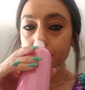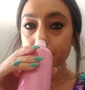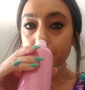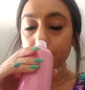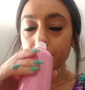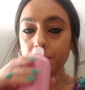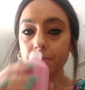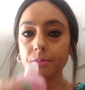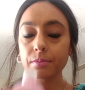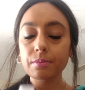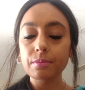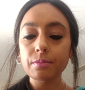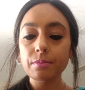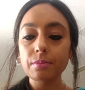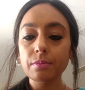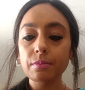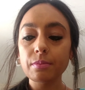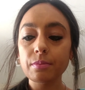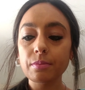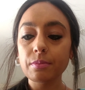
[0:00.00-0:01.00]

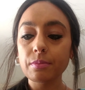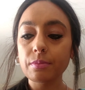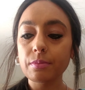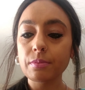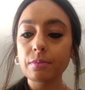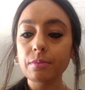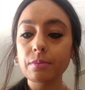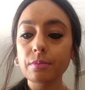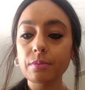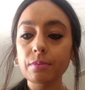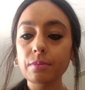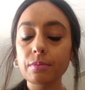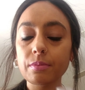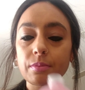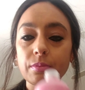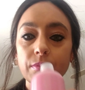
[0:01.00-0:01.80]
(no one is talking)